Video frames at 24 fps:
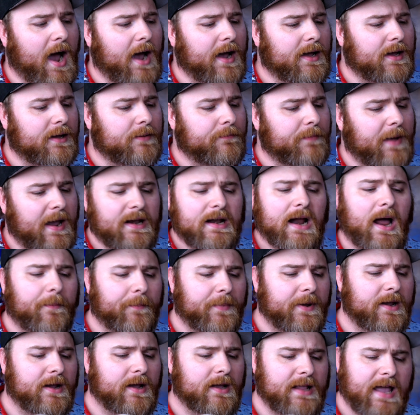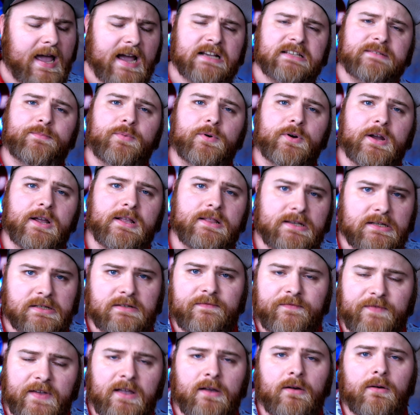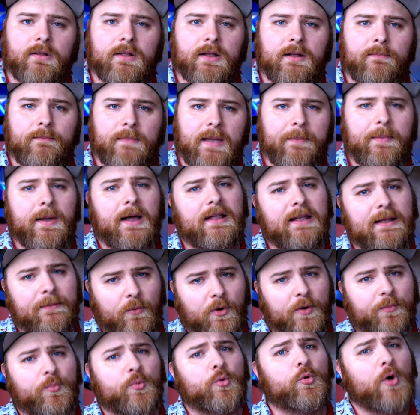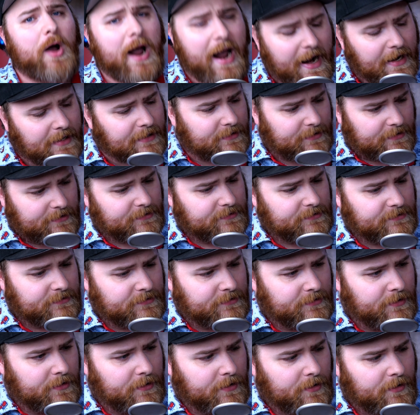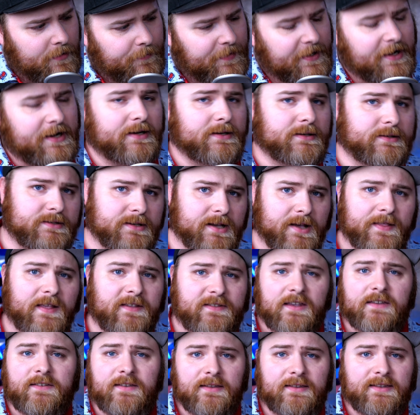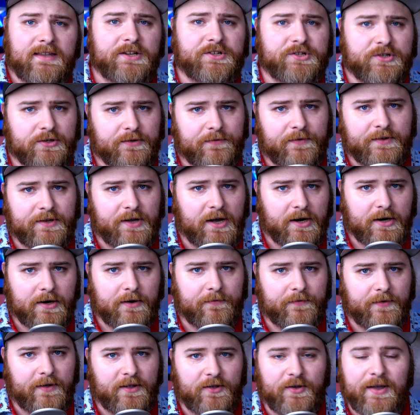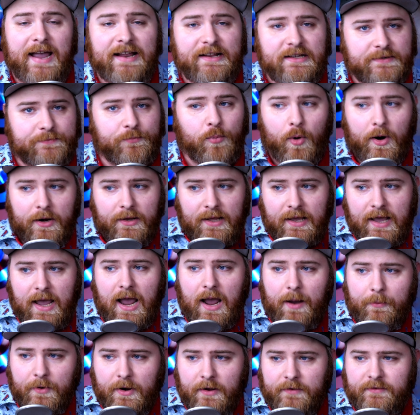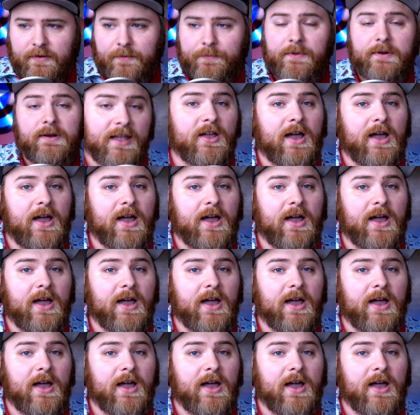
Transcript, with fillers: I may not be an expert in this field and maybe I need more practice because this isn't digital photography. You can't just point the camera at something.